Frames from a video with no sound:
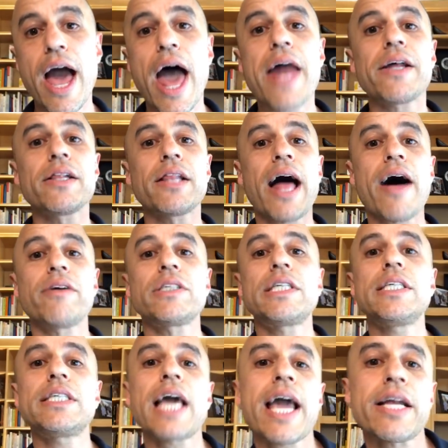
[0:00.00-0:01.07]
and allows
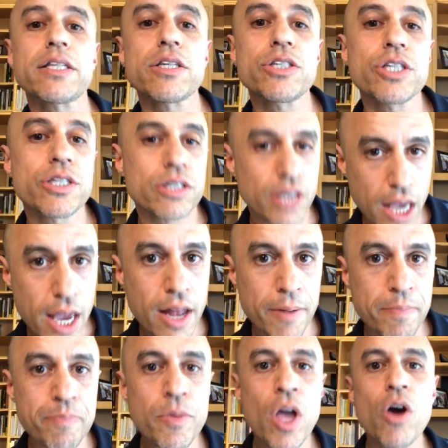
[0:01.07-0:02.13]
these antigens
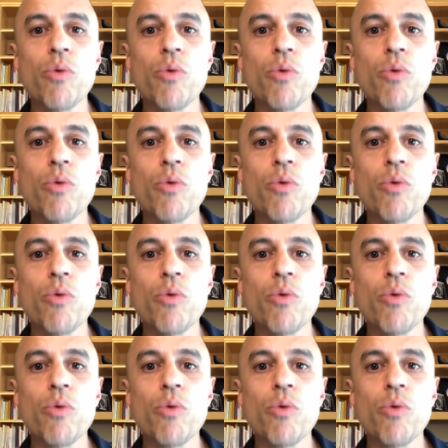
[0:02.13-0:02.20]
in,